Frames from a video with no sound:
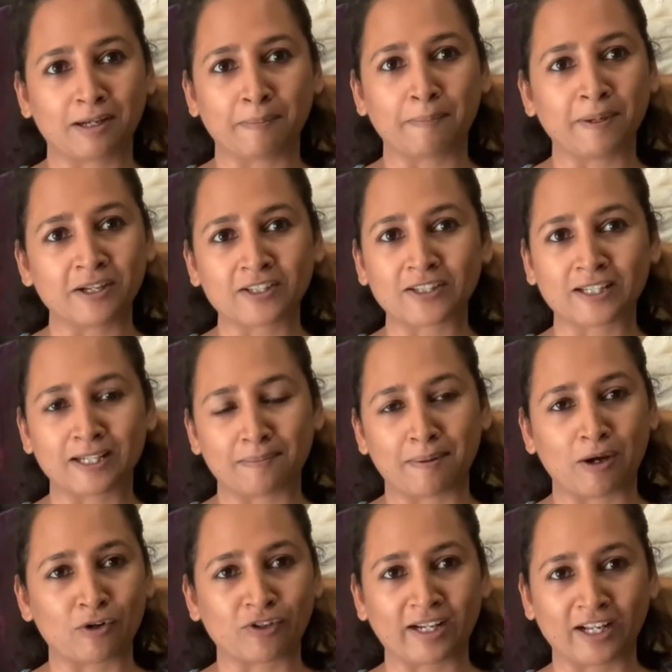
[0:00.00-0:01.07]
person
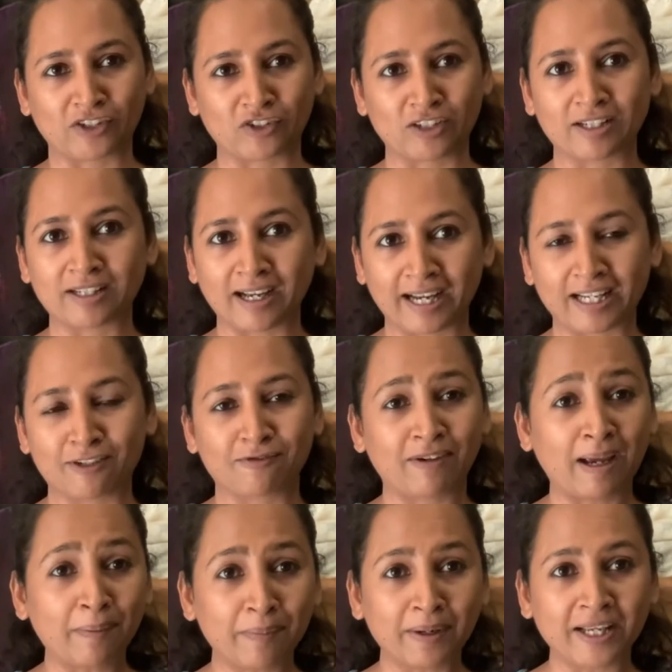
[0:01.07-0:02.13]
about natural dyed
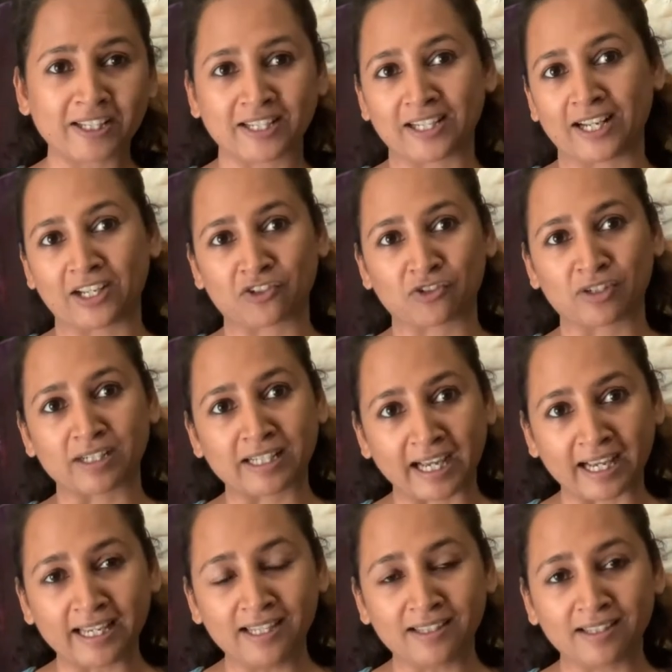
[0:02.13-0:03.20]
fabrics and natural
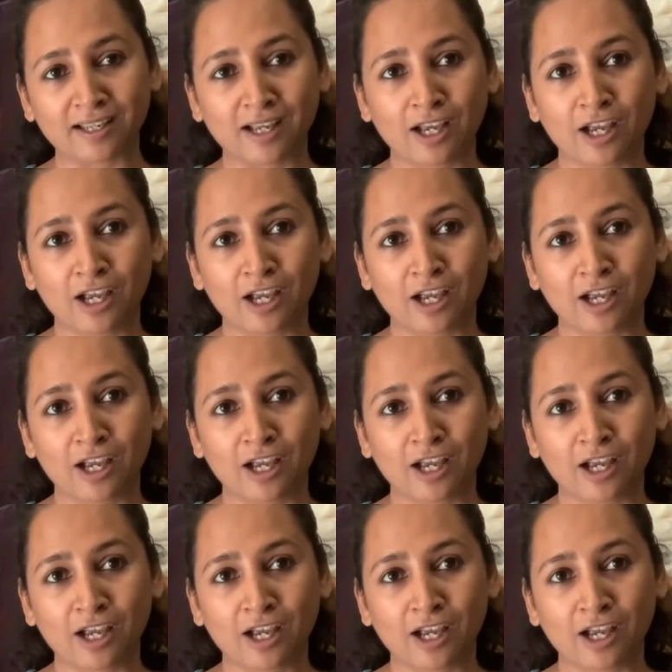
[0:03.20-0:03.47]
dyes.